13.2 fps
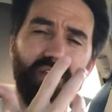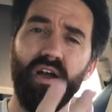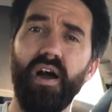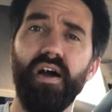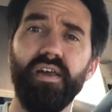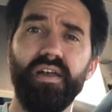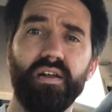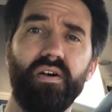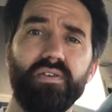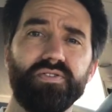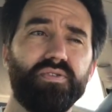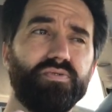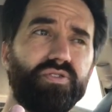Jan, and
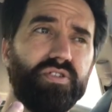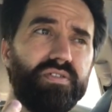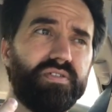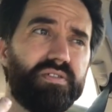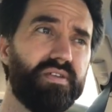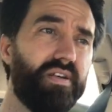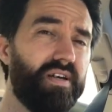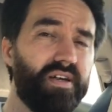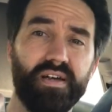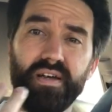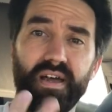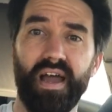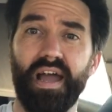also just
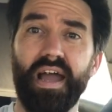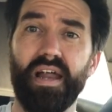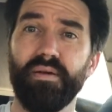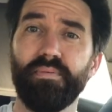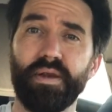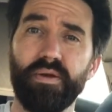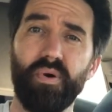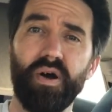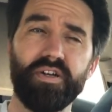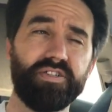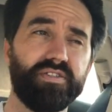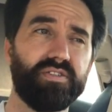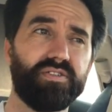anybody
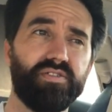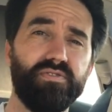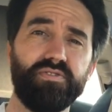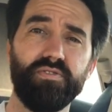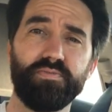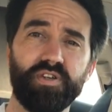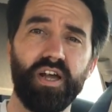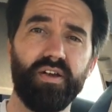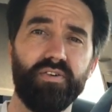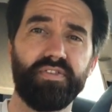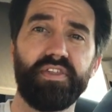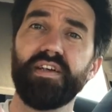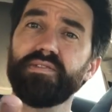watching this YouTube
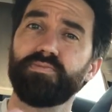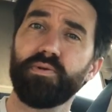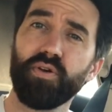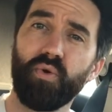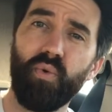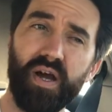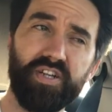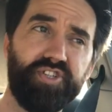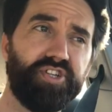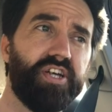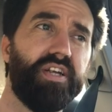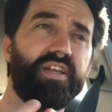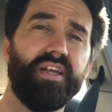channel. Thanks for the
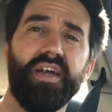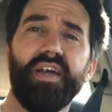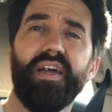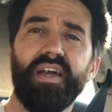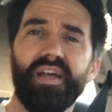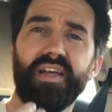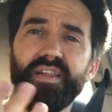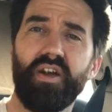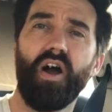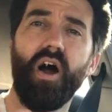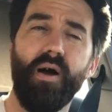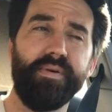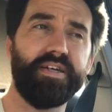question in the
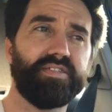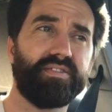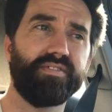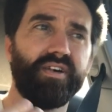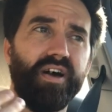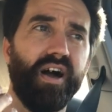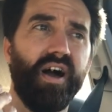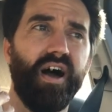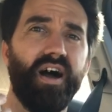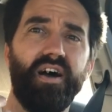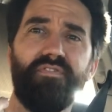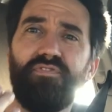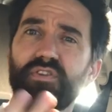comments.
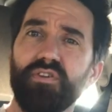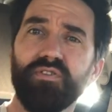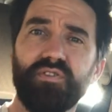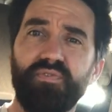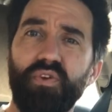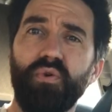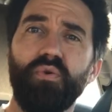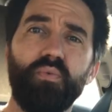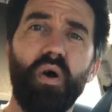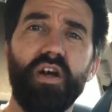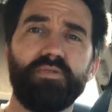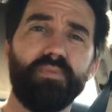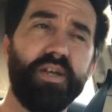For those of you who
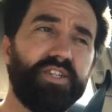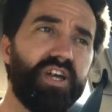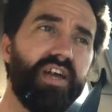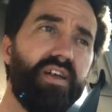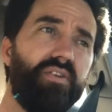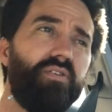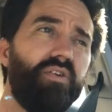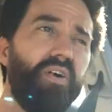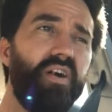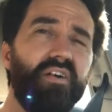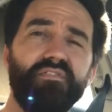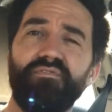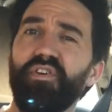watch my channel,
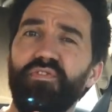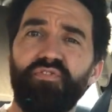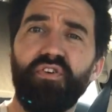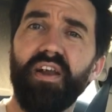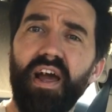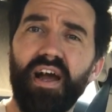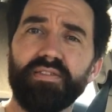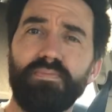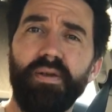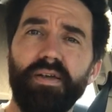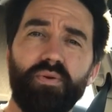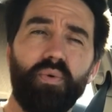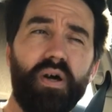feel free to ask
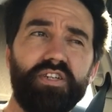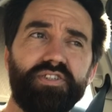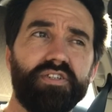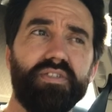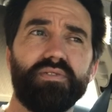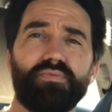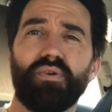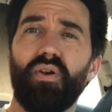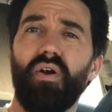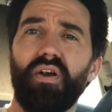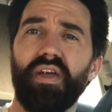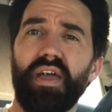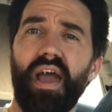me questions
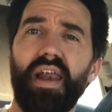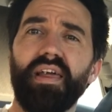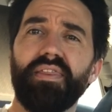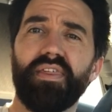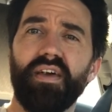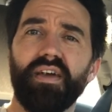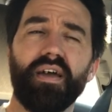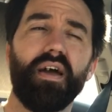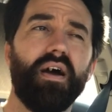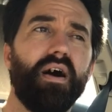regarding anything.